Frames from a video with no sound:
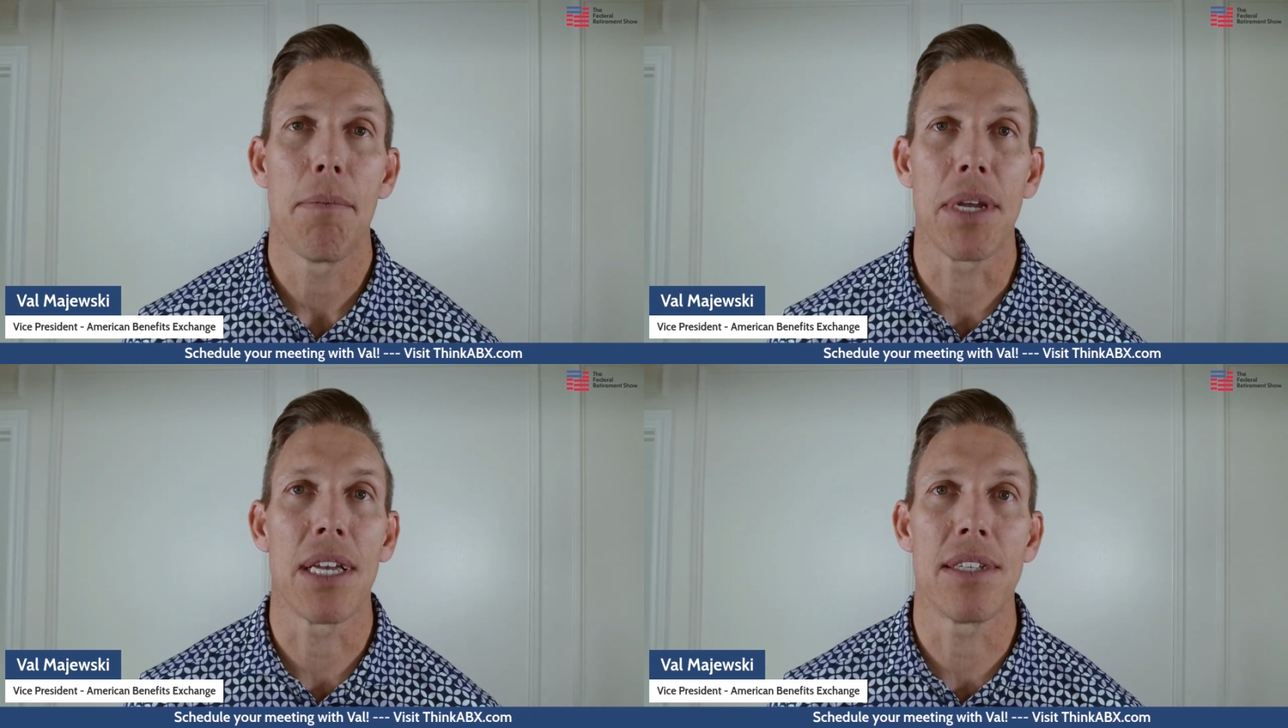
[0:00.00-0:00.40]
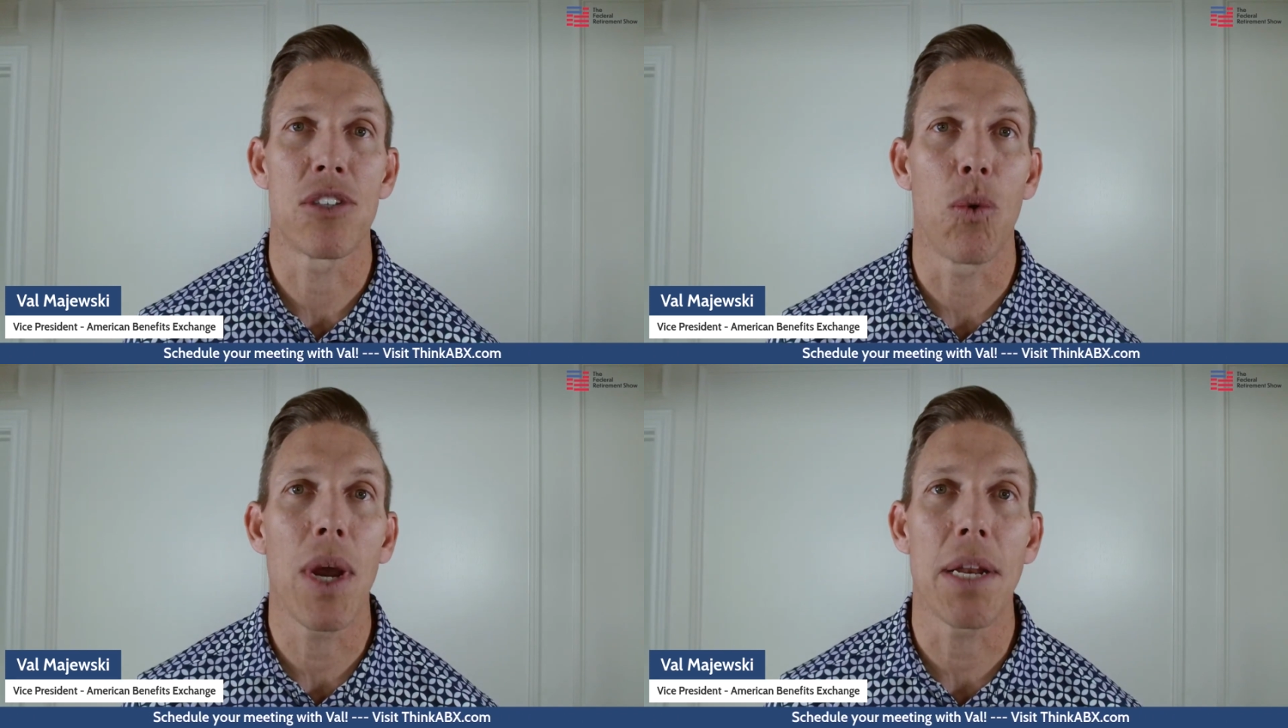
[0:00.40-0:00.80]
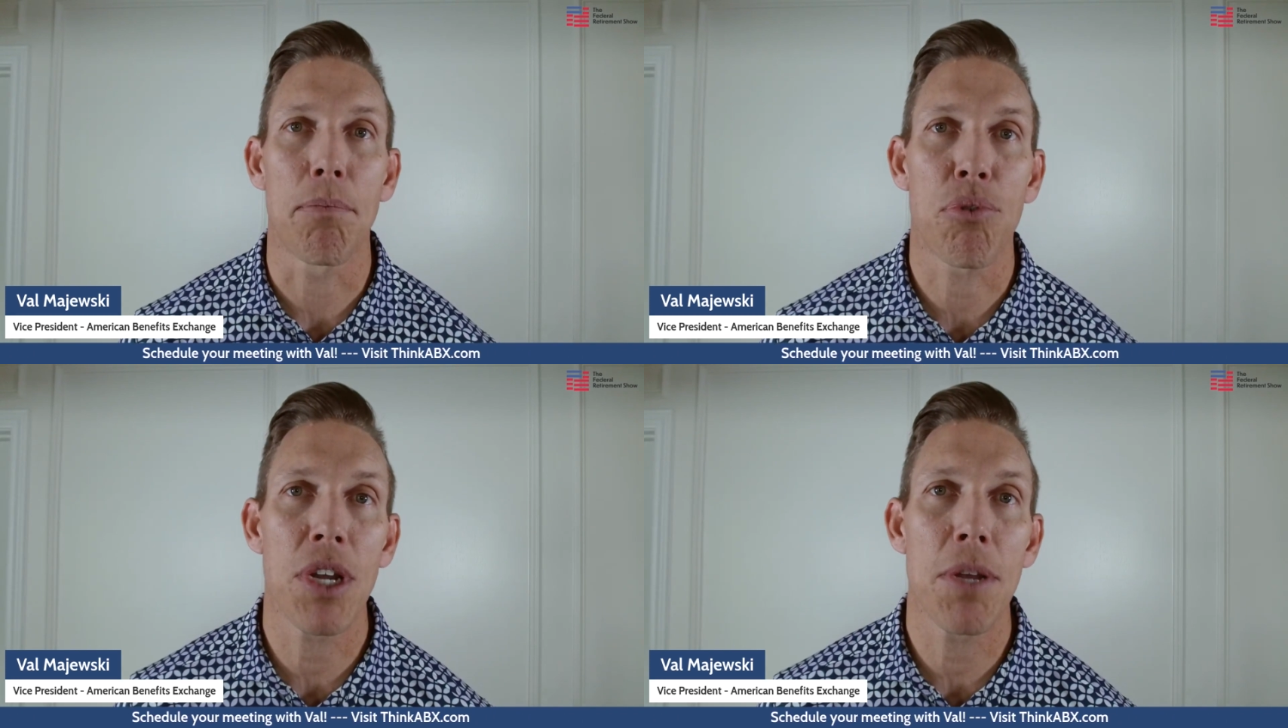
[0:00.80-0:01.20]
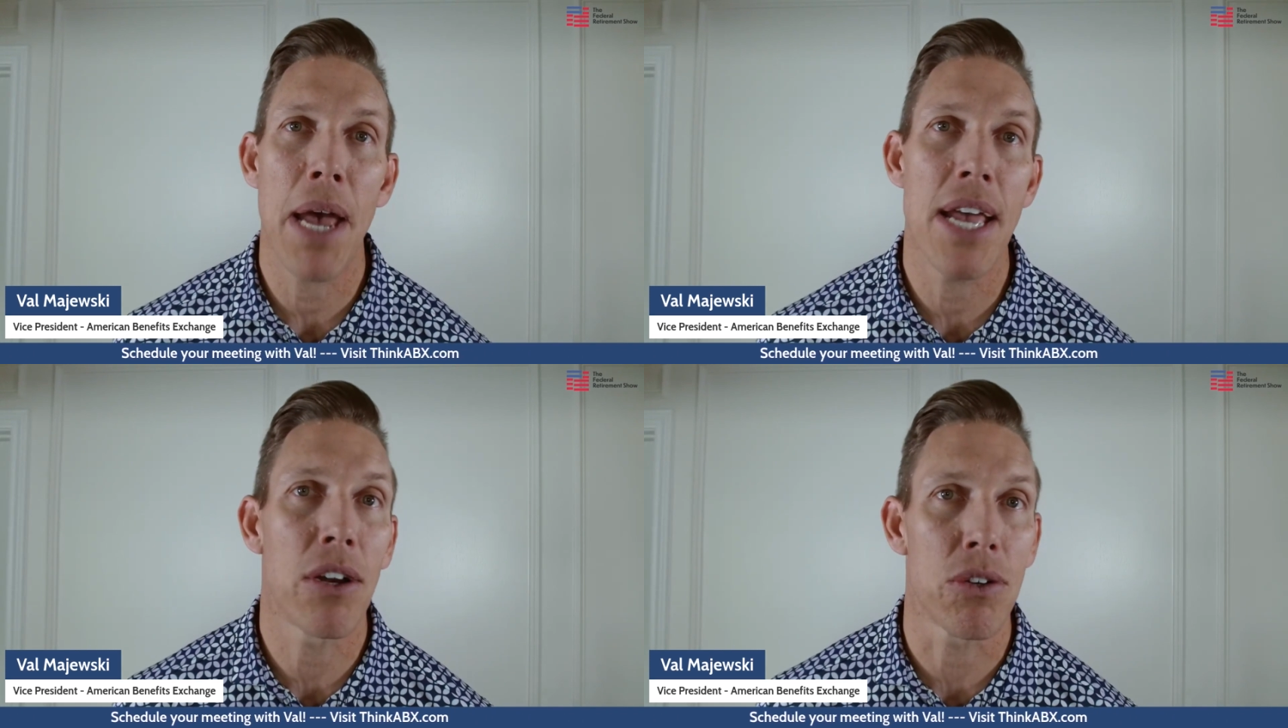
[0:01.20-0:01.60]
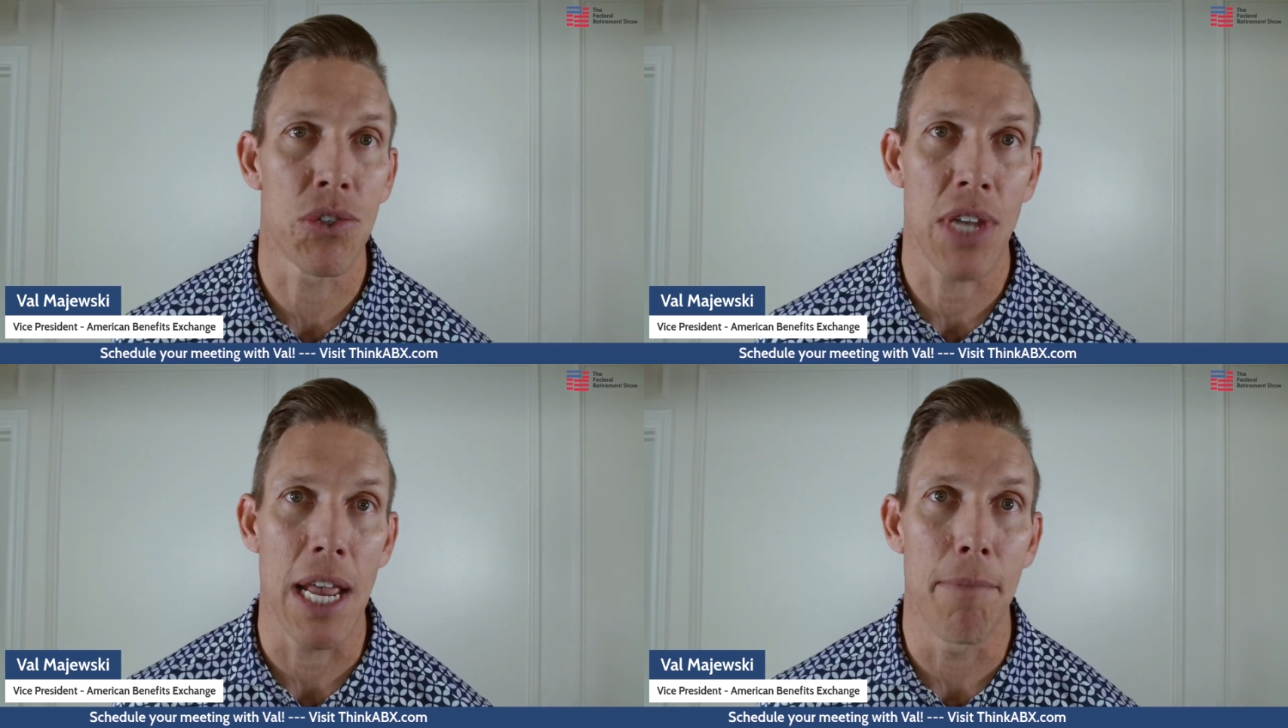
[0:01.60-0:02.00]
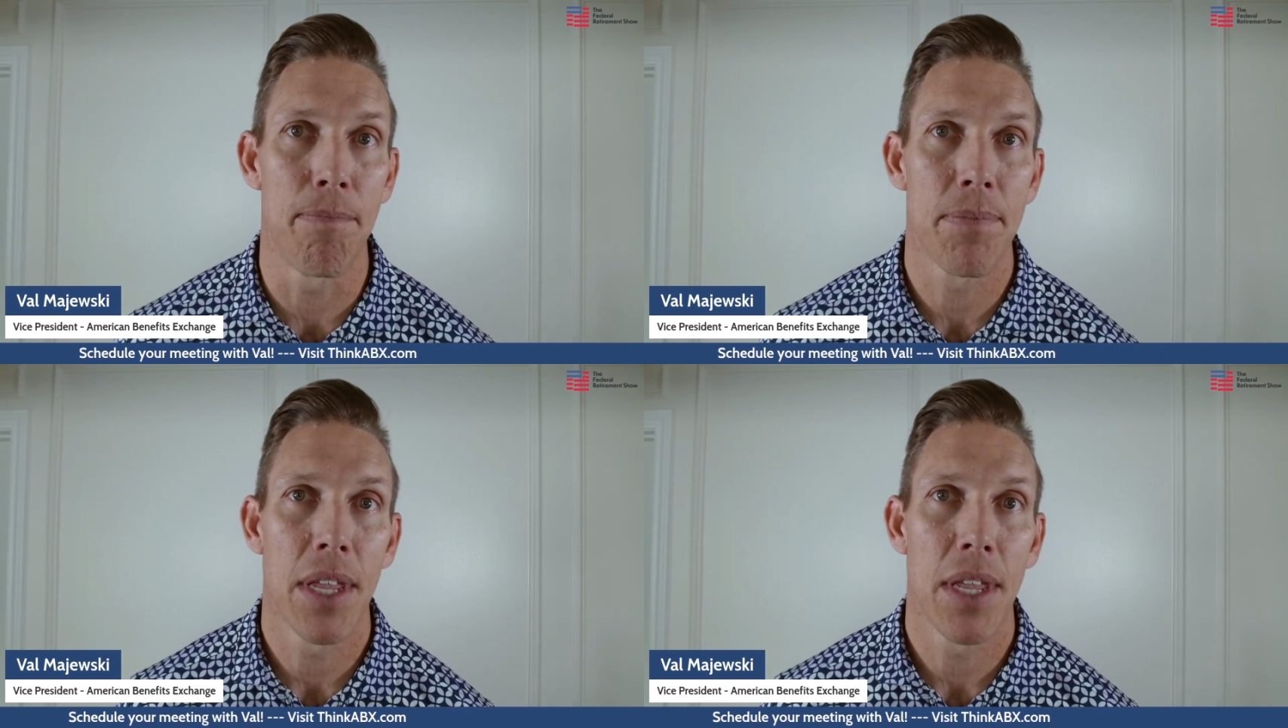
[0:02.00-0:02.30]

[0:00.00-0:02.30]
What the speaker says: Because it's a way to prepay Uncle Sam.